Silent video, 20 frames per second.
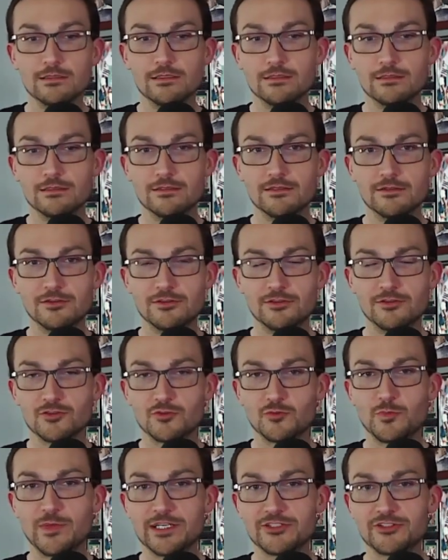
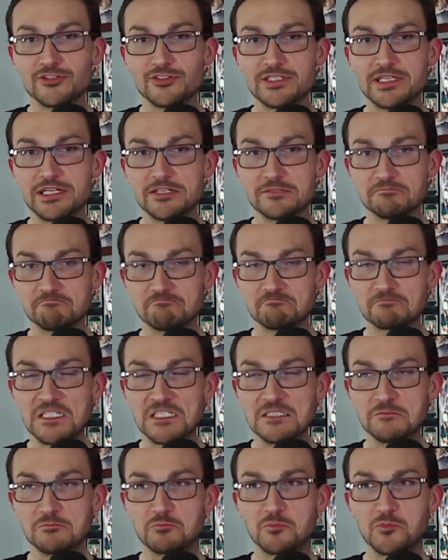Those pictures there,
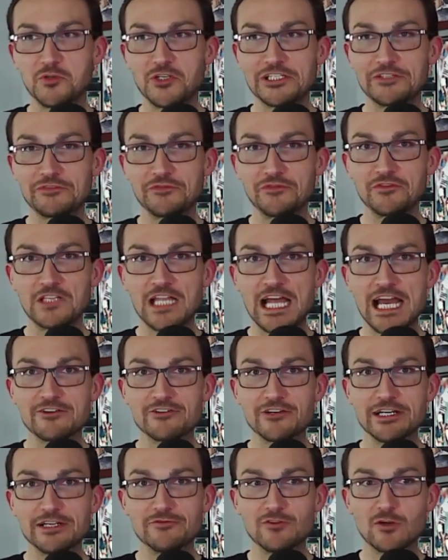pretty
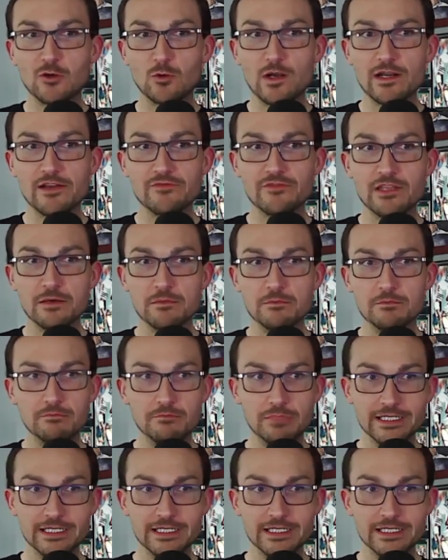flattering for one of them.